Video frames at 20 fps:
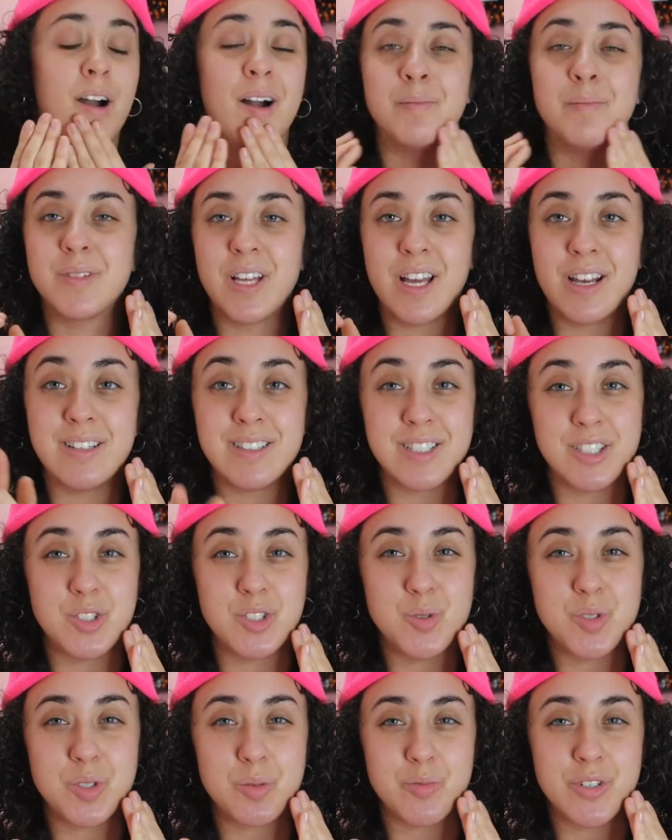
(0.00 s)
I'm gonna
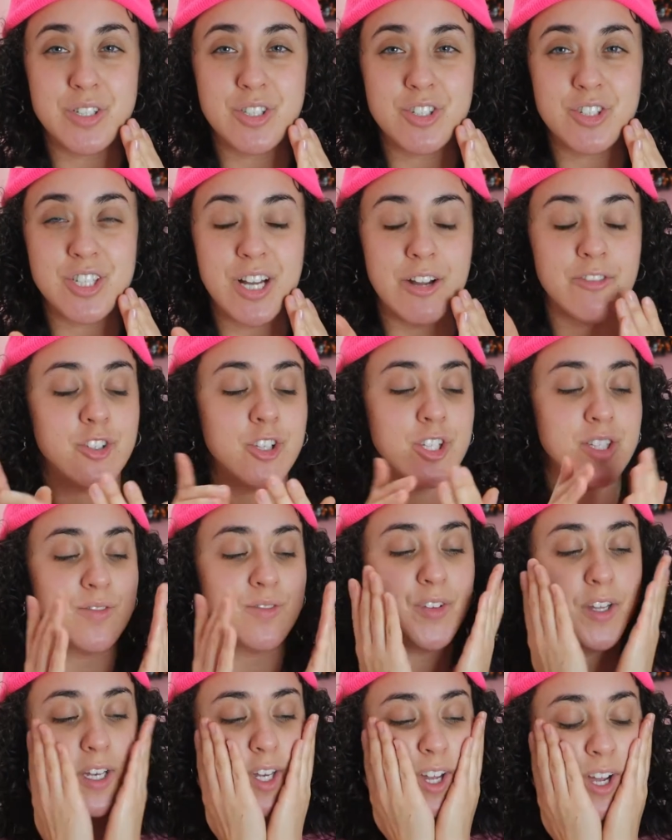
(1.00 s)
do some research after this
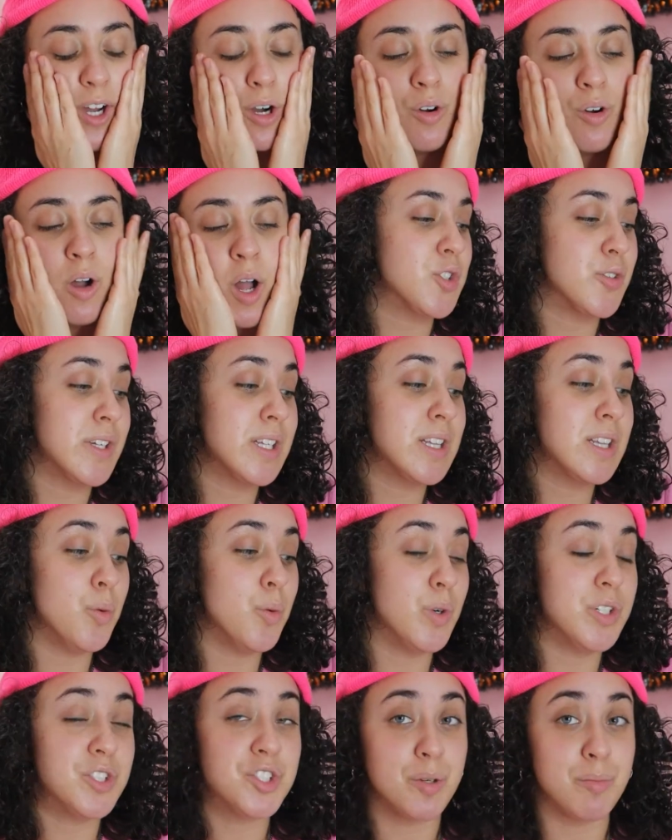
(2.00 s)
video. During the
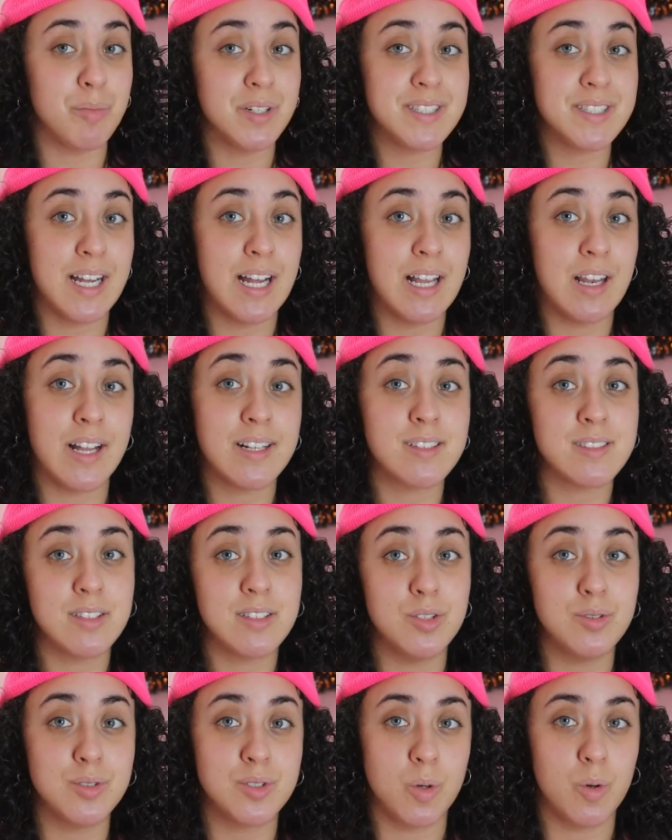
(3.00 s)
winter months, I like to
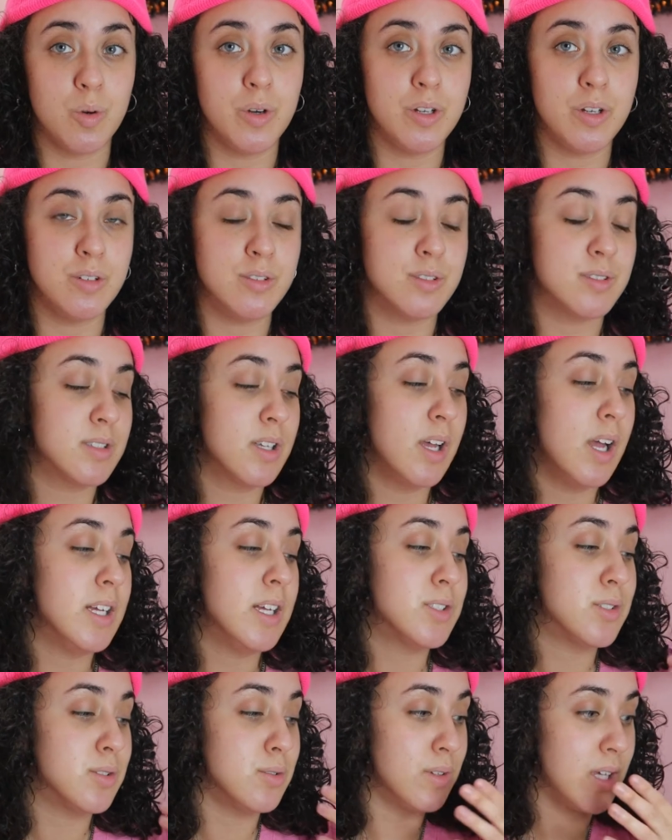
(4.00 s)
use oils
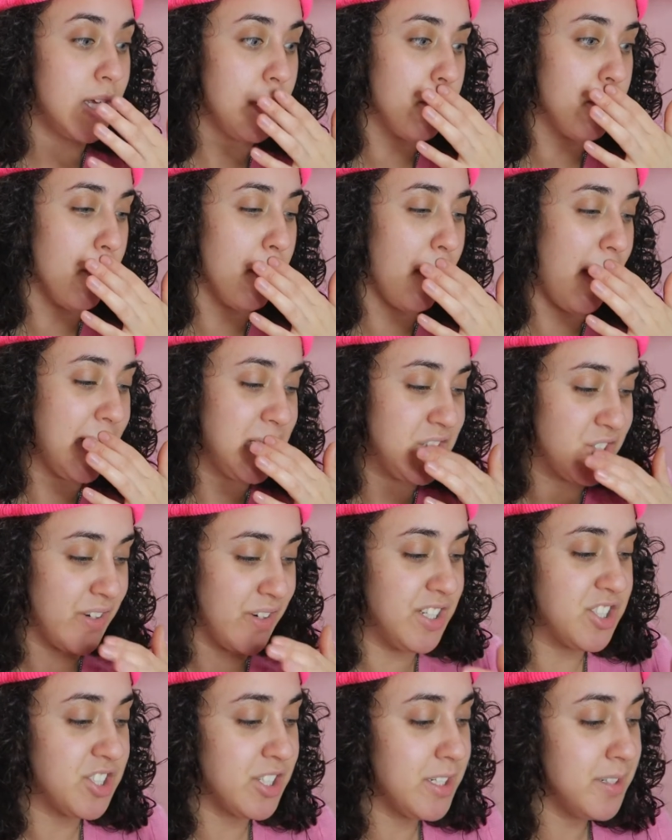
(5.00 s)
to keep up
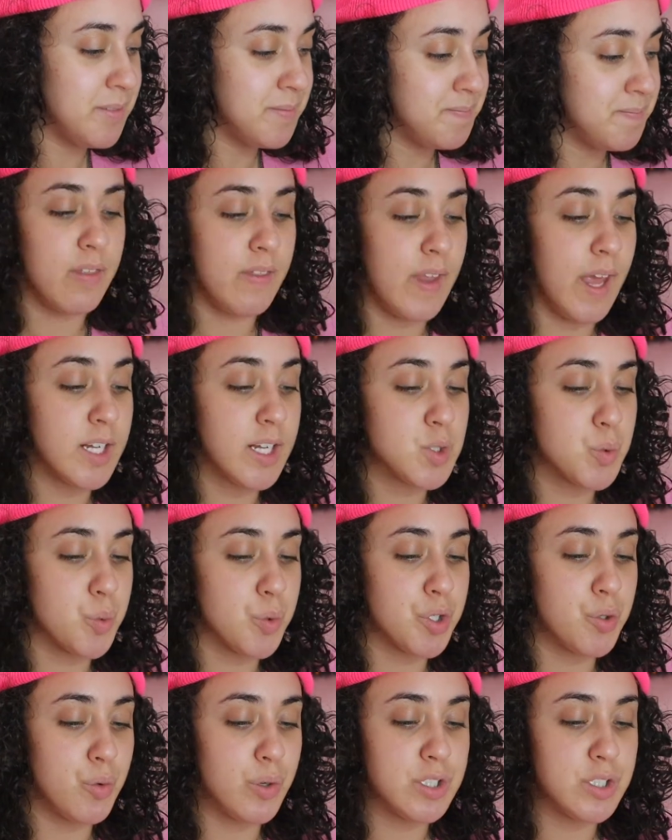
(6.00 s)
hydration. Next,
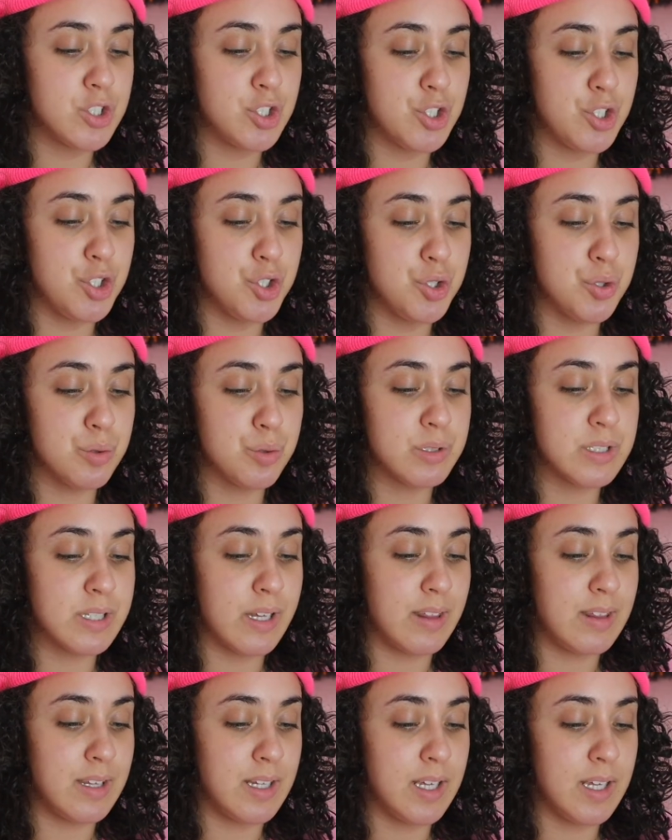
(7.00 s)
we're going to use
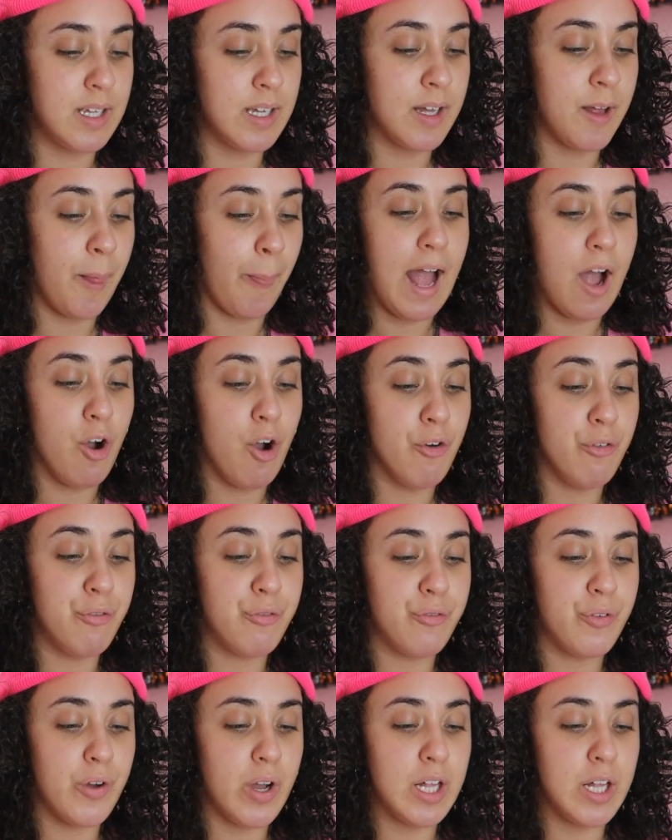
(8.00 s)
the
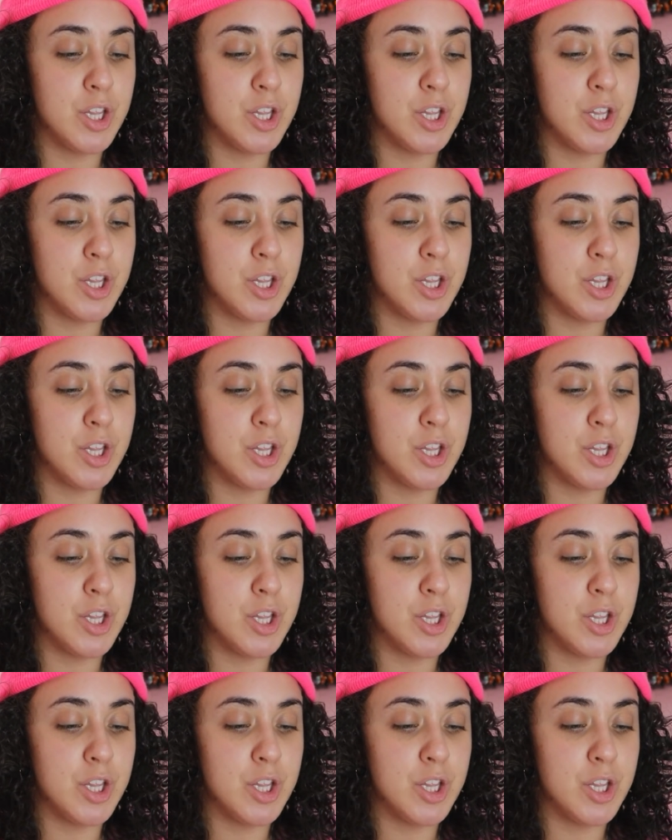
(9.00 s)
e.l.f.